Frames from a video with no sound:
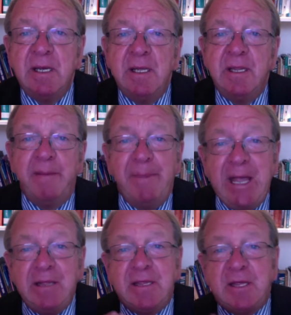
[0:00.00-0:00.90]
The
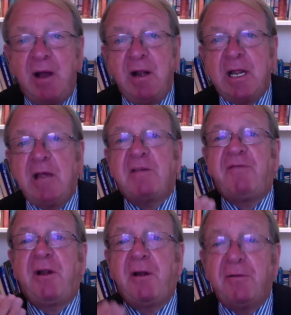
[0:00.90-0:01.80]
main targets
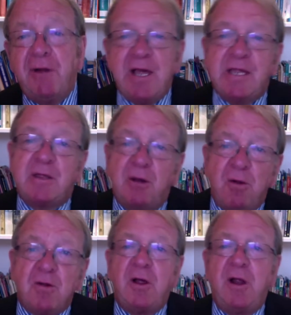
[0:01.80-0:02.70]
for arrest,
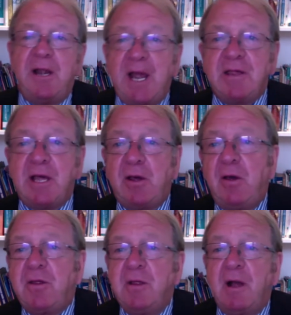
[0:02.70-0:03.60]
torture and
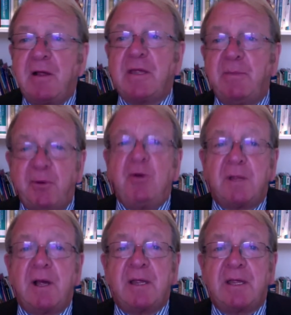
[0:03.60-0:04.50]
execution are
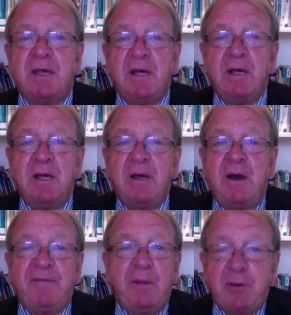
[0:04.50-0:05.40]
supporters
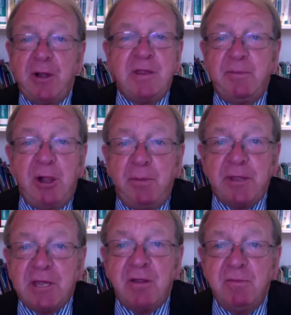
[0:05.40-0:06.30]
of the principal
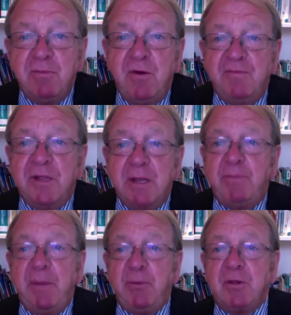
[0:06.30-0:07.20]
opposition movement, the
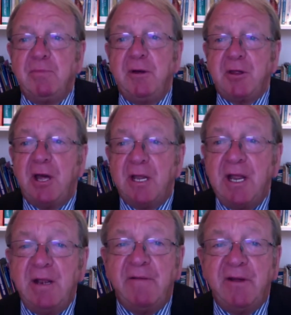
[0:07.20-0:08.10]
People's
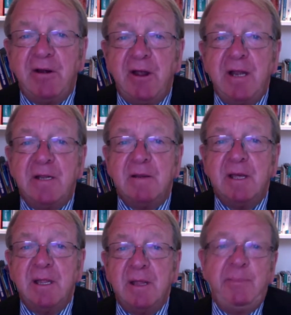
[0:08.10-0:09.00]
Mujahideen of Iran,
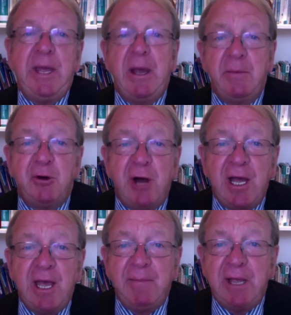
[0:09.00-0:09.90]
the
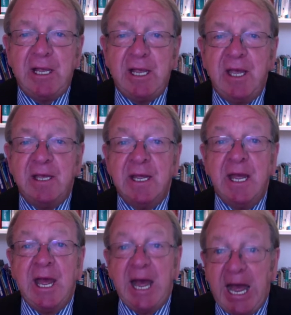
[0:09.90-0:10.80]
PMOI-MEK,
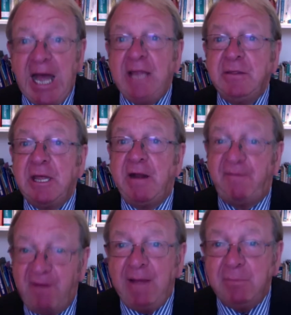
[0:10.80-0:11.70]
and their
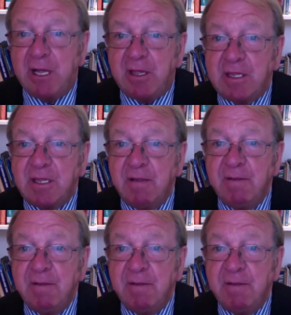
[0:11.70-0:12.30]
families.